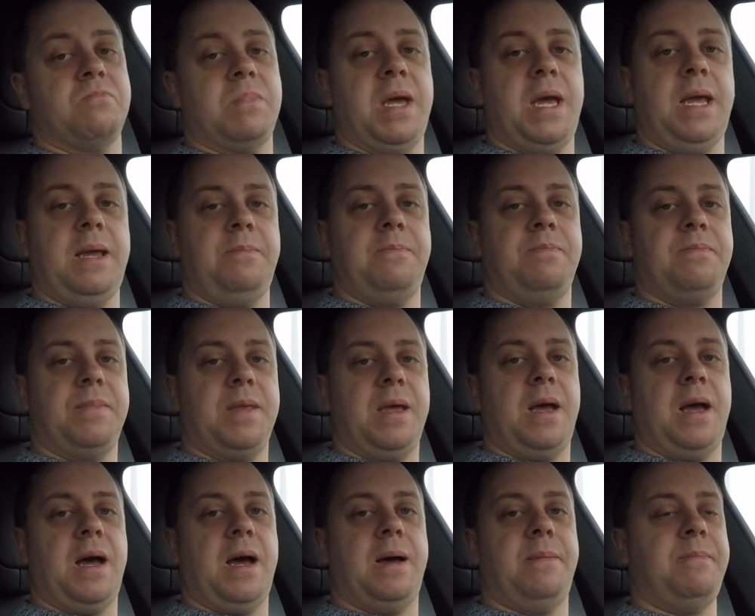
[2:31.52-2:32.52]
hey,
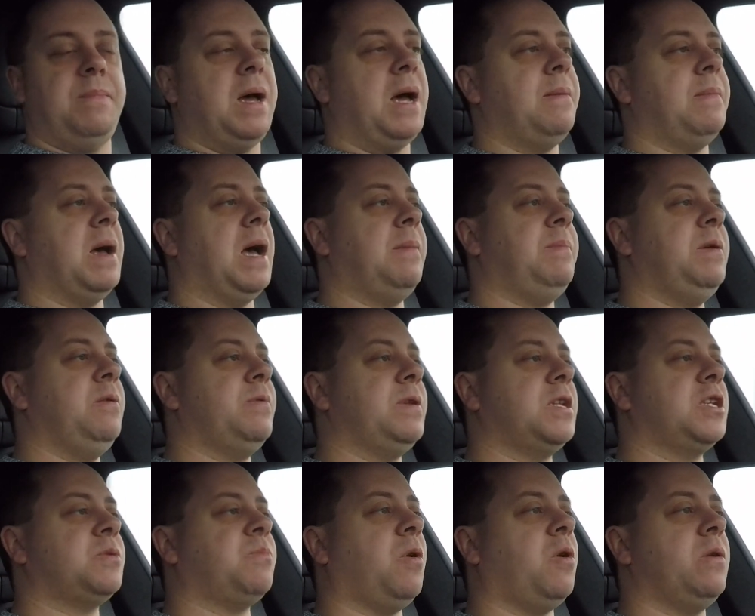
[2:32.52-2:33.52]
I'm happy with
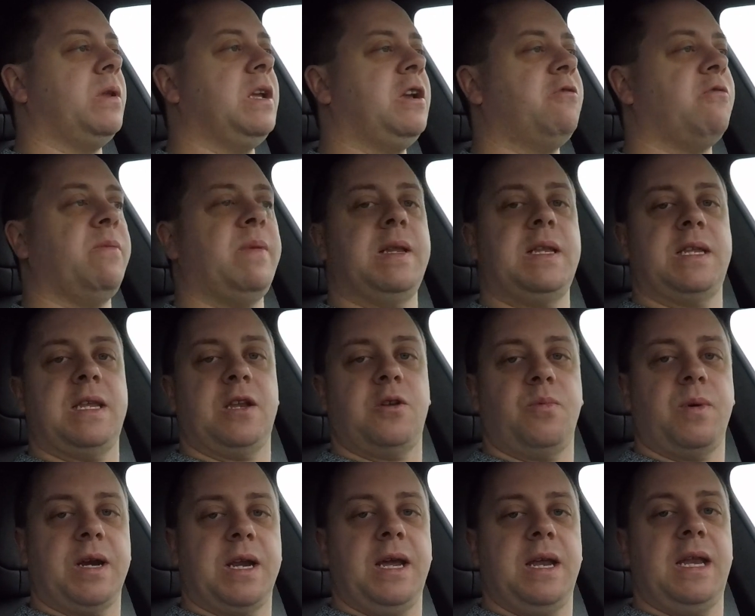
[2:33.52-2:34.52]
the small increments that
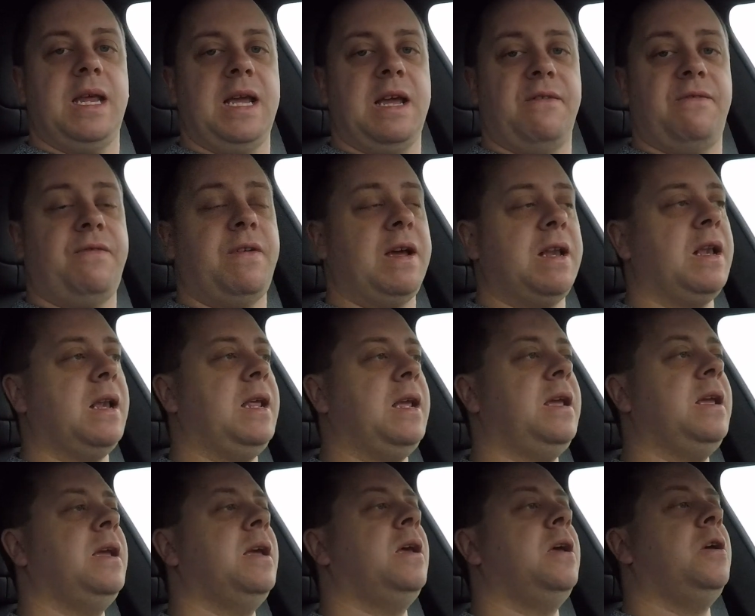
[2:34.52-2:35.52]
we're getting, and finally